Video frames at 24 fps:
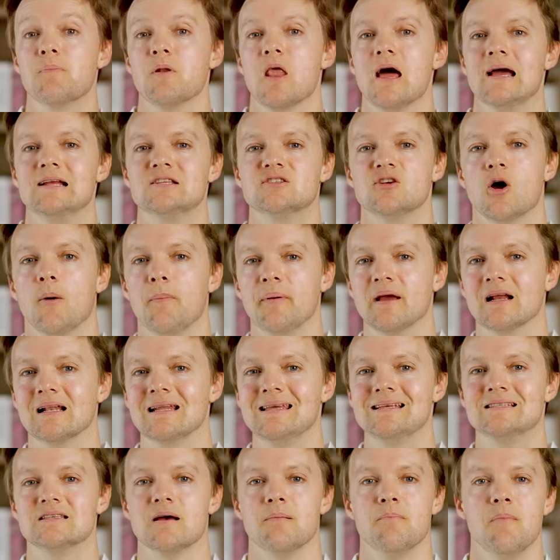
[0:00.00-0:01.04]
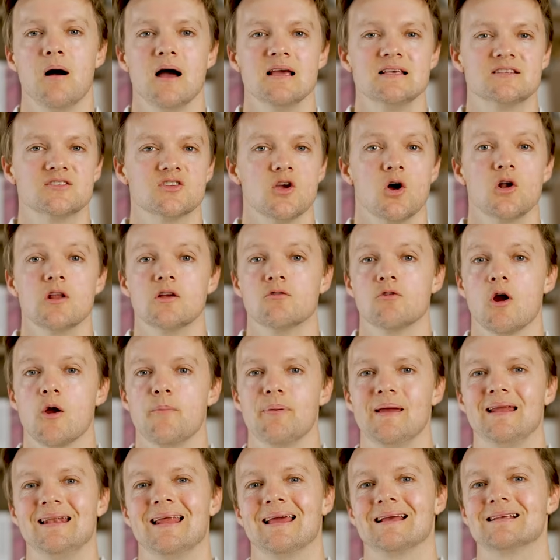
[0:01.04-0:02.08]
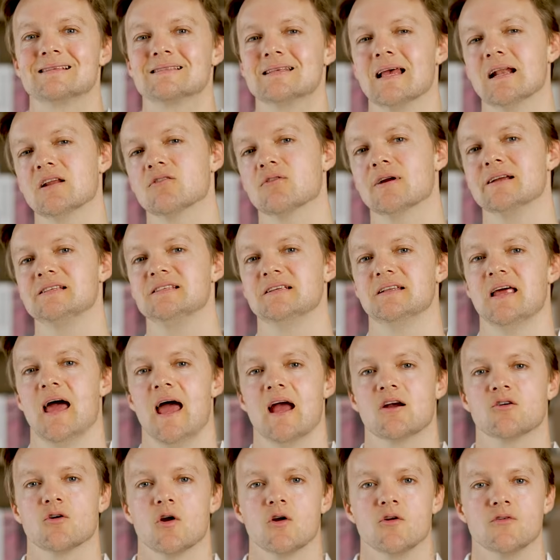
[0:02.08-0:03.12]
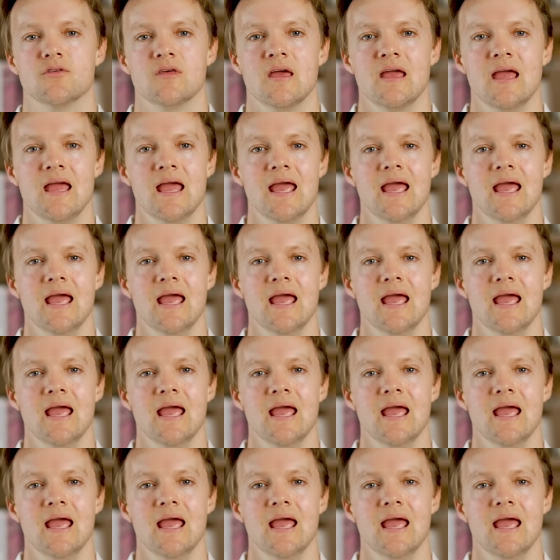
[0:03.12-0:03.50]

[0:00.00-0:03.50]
applied topically to mice, oleuropein accelerated hair growth,